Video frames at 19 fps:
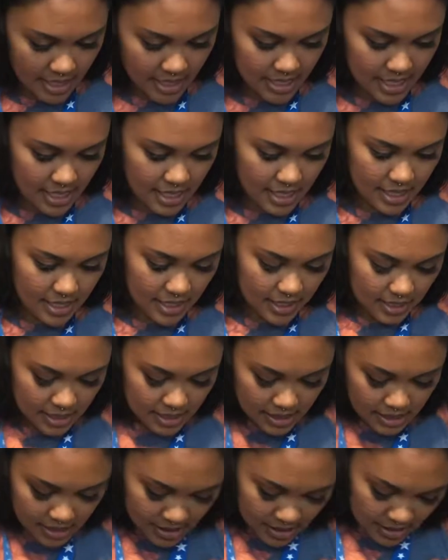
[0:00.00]
And then,
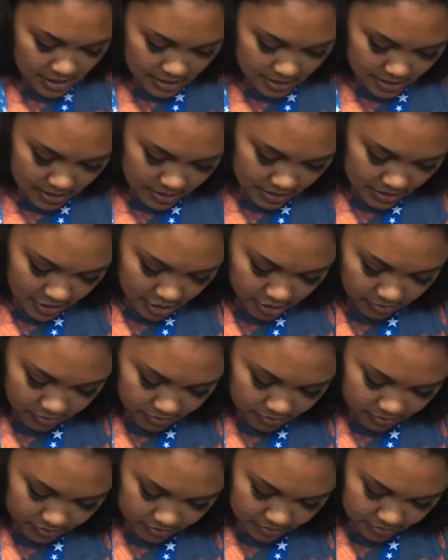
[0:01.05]
oh,
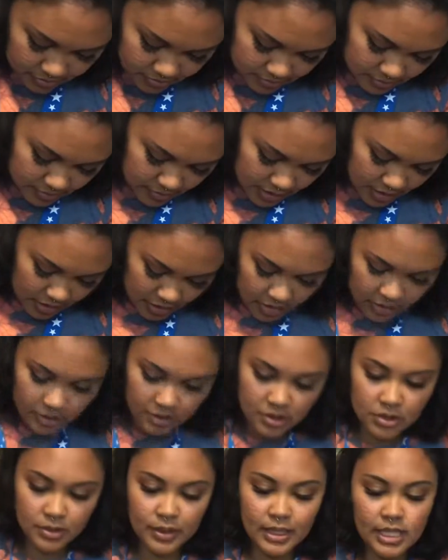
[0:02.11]

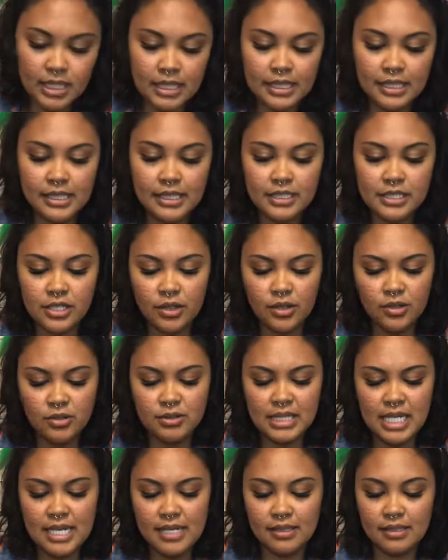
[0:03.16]
so they got a keychain. Oh,
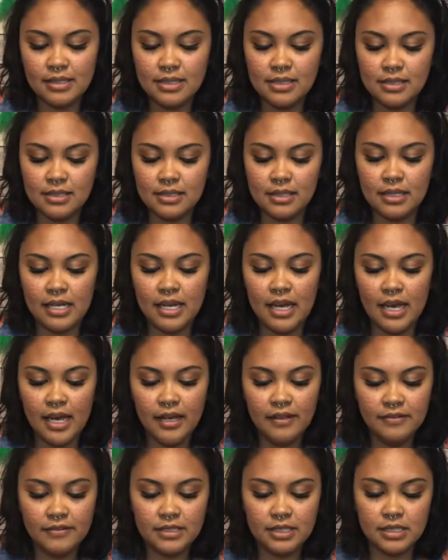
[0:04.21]
dang, this is a
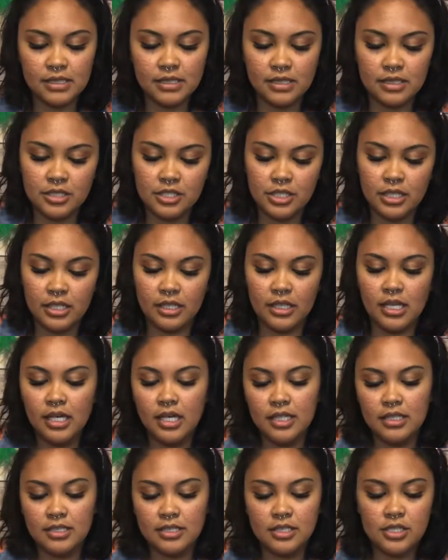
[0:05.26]
hefty keychain.
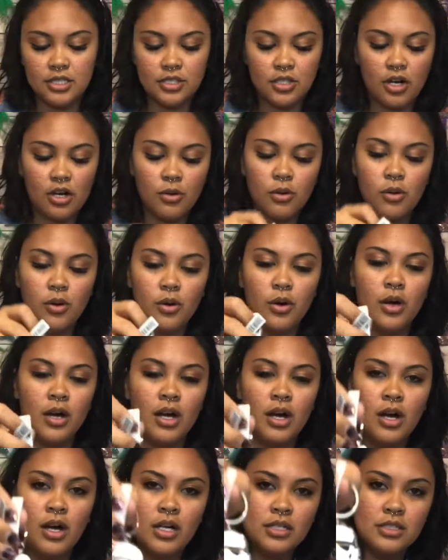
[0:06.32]
It's a Star Wars.
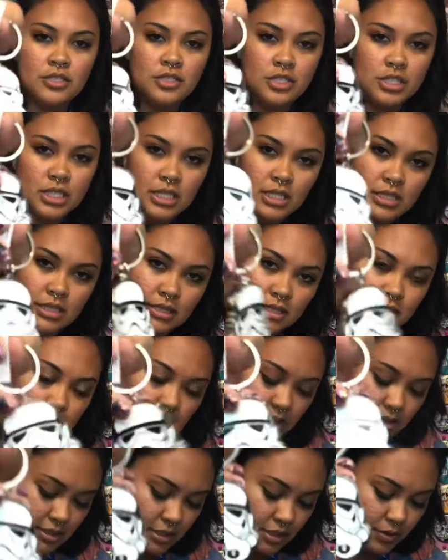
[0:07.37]
Jeez,
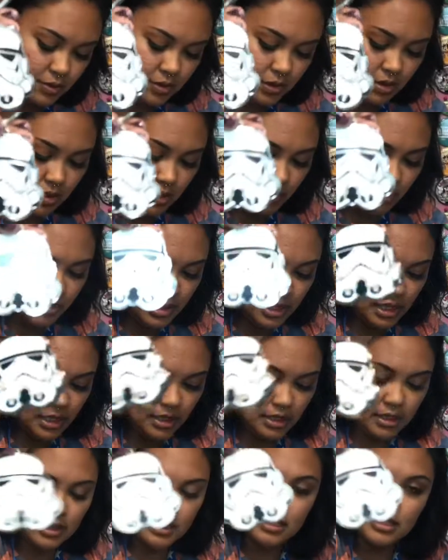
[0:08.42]
this one's pretty
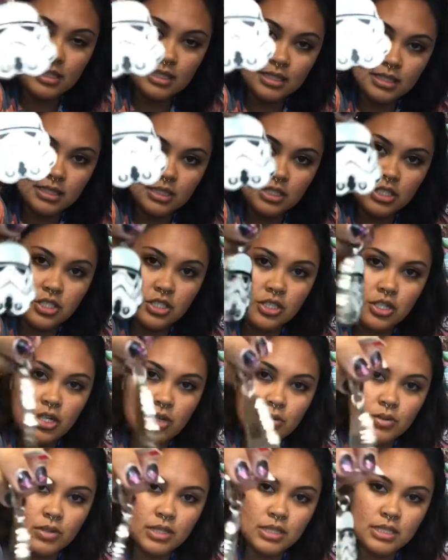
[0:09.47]
thick. This is a Star
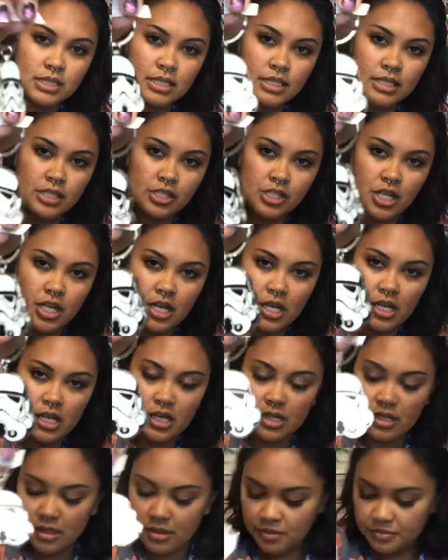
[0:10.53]
Wars
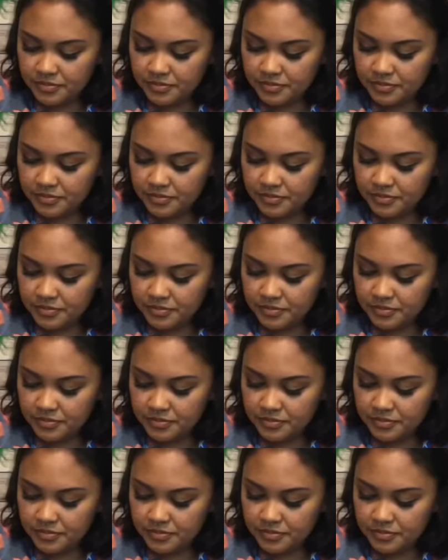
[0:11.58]
keychain.